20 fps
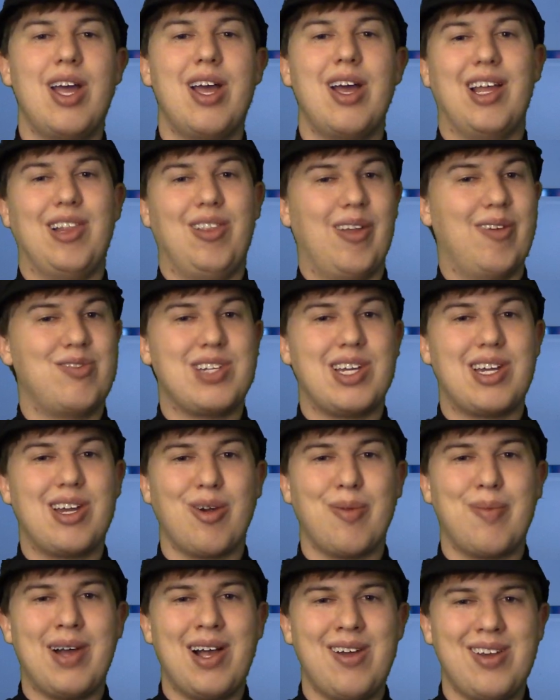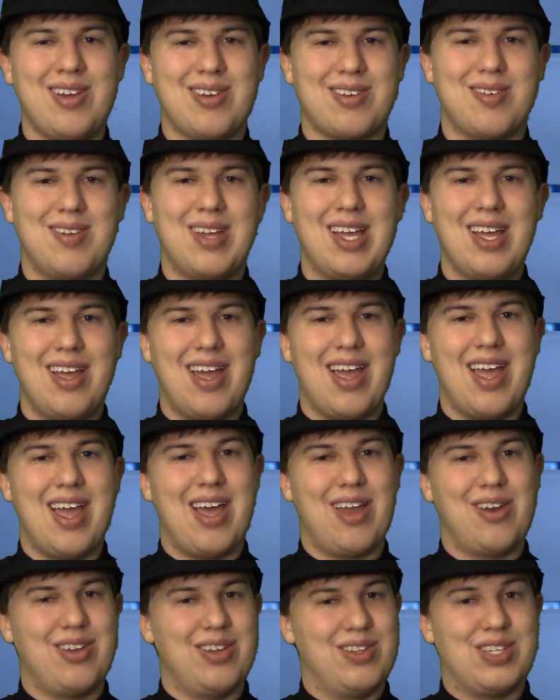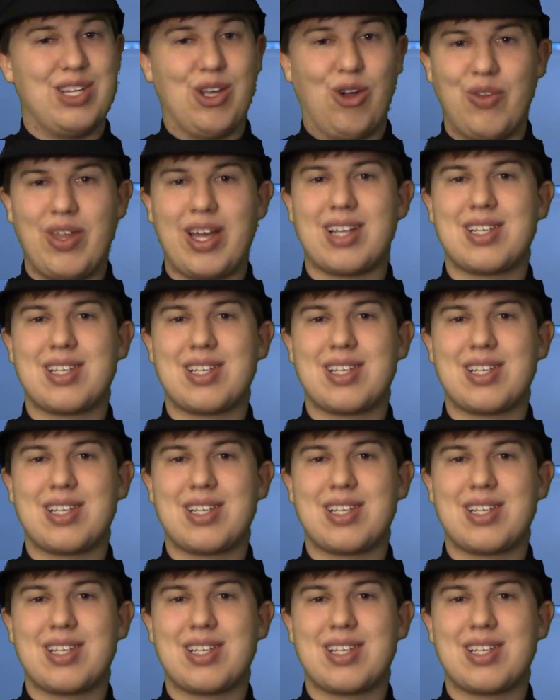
I'd love to hear about it. And until next